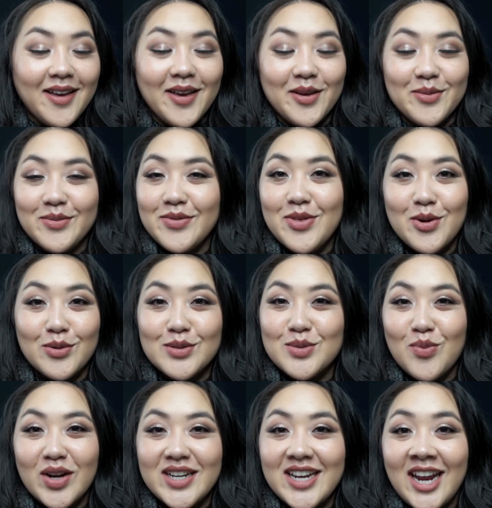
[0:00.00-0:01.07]
there was
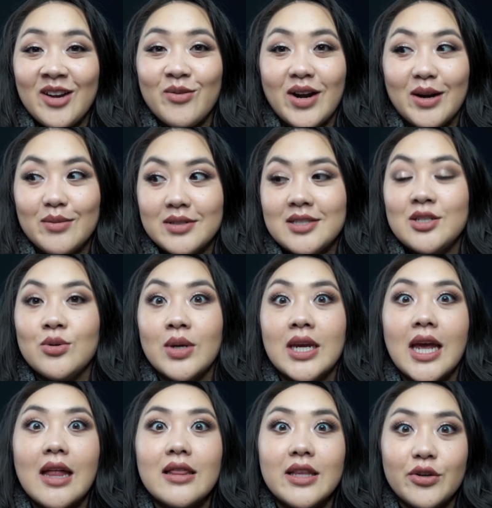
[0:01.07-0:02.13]
one day where I was
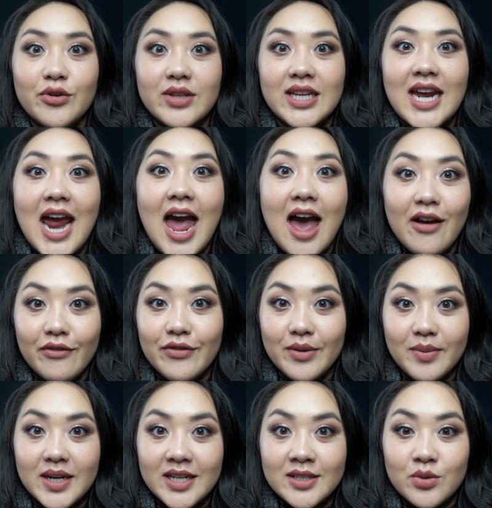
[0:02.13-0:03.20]
doing literally
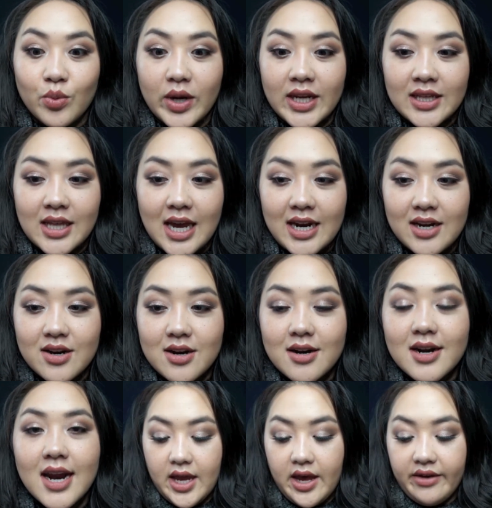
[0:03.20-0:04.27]
everybody's wing
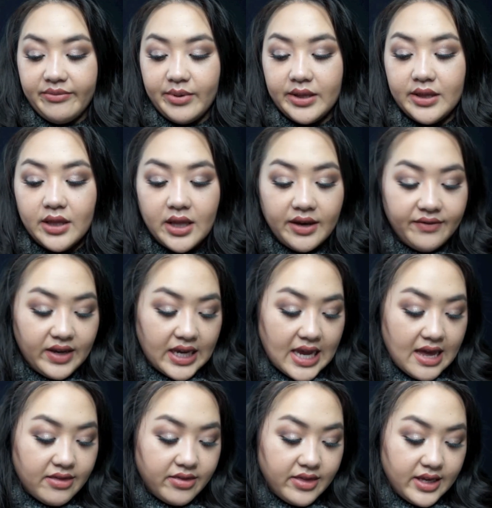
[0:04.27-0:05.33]
liner. I have been loving
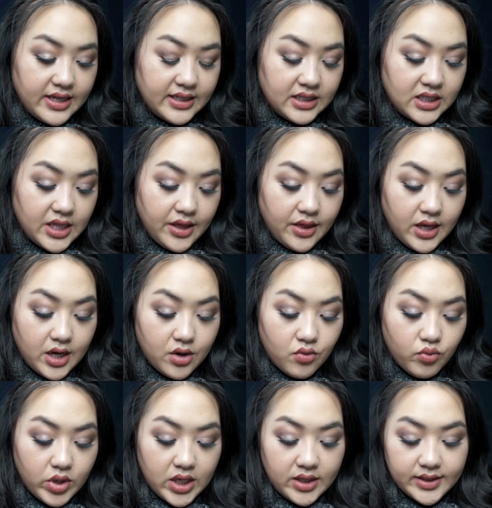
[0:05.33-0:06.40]
this They're
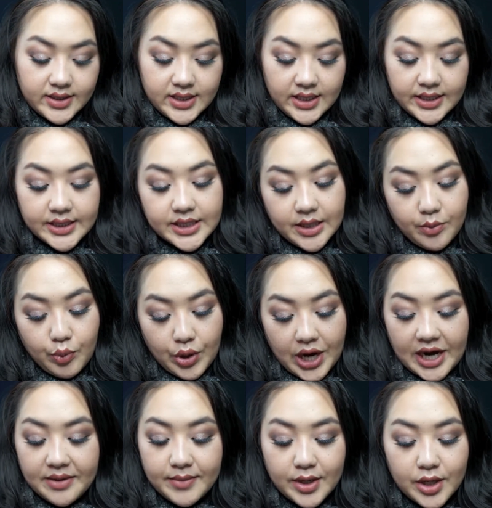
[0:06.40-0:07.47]
Real Tinted
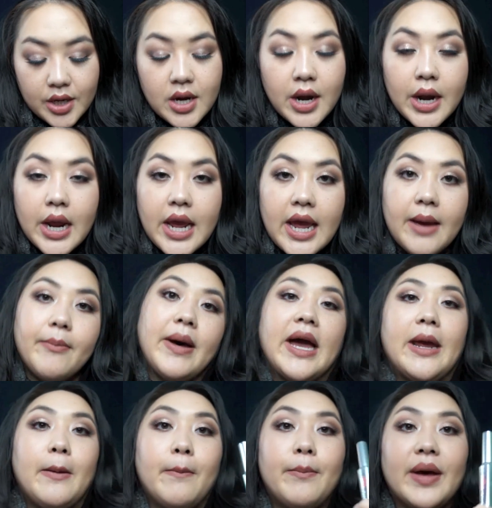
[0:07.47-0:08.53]
Primer
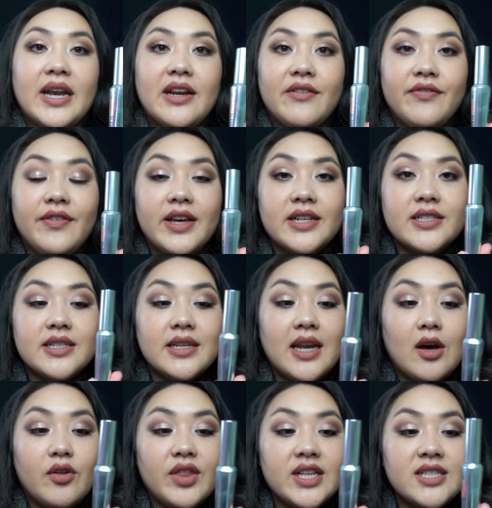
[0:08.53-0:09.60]
by Benefit.
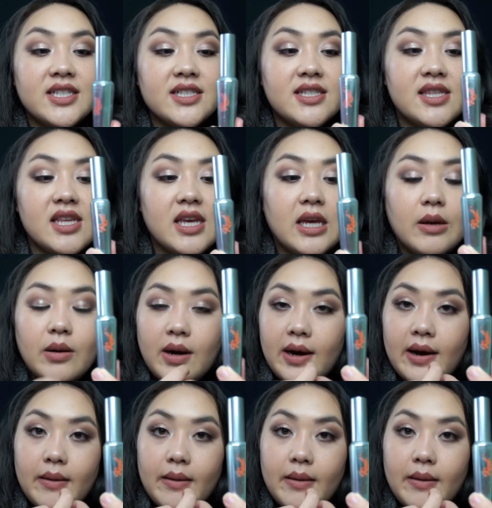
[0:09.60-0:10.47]
Now, this is the